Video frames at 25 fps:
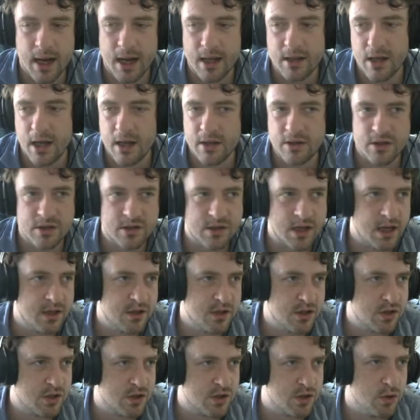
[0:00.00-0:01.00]
I
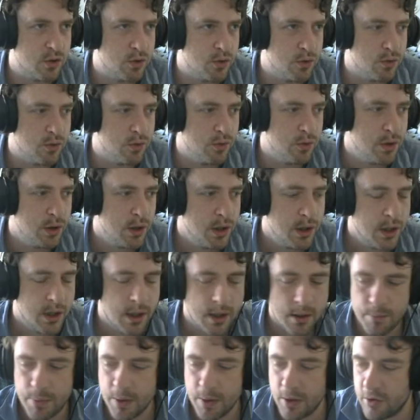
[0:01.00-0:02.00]
just do
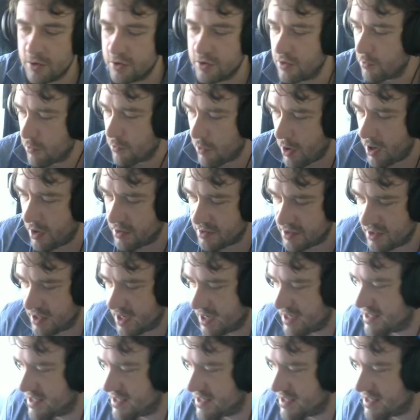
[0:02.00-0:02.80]
build and run, and I